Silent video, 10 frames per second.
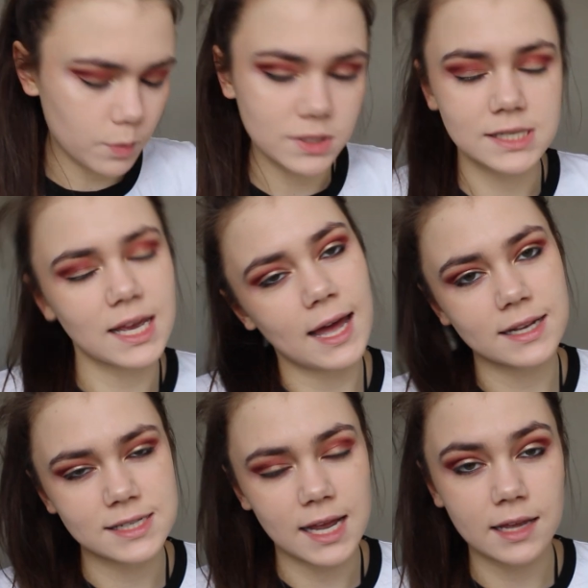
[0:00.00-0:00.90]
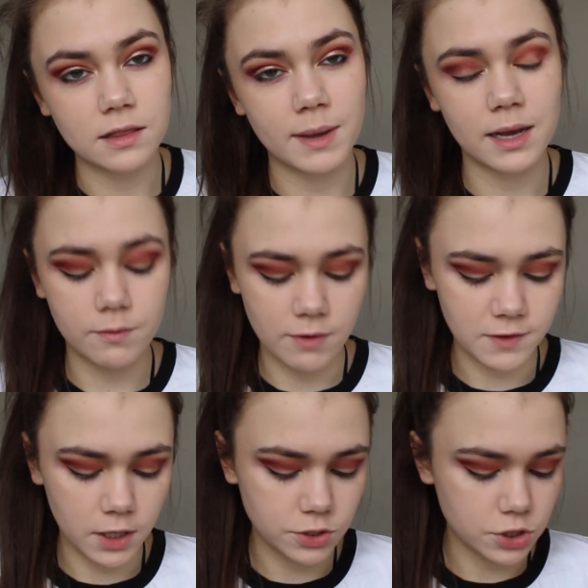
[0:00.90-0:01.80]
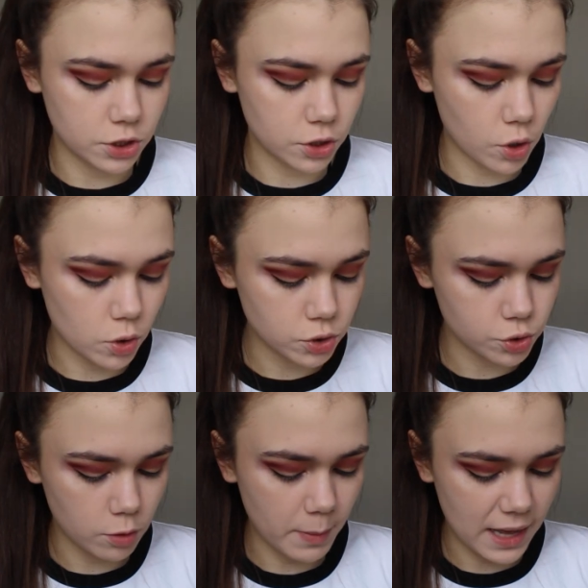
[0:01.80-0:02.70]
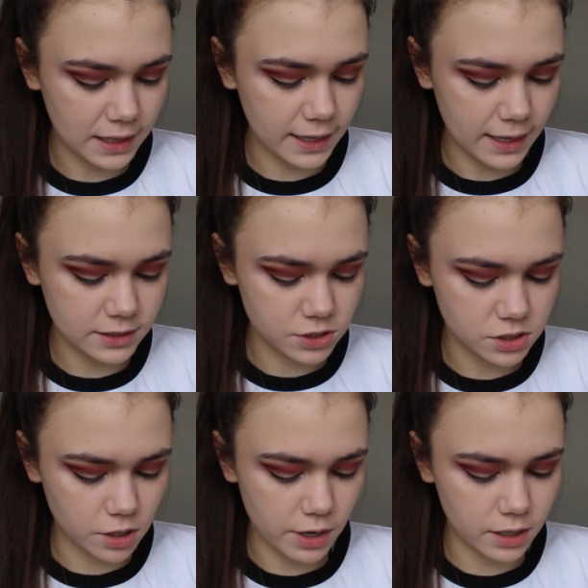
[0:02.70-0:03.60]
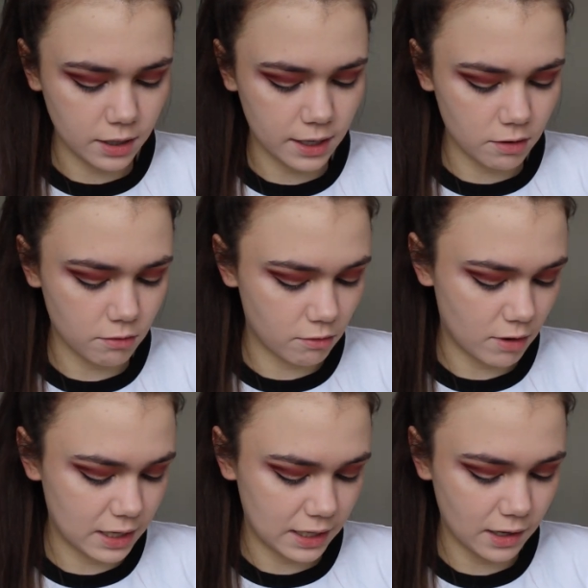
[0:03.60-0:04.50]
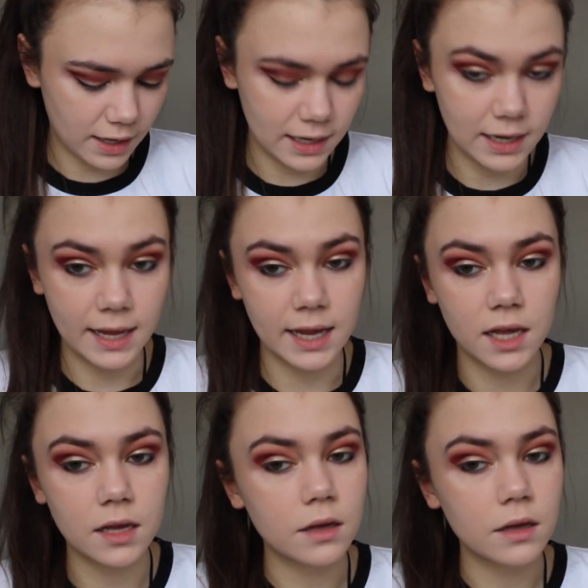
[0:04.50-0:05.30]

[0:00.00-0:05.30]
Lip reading: once again taking the Makeup Revolution contour palette and just going like really lightly.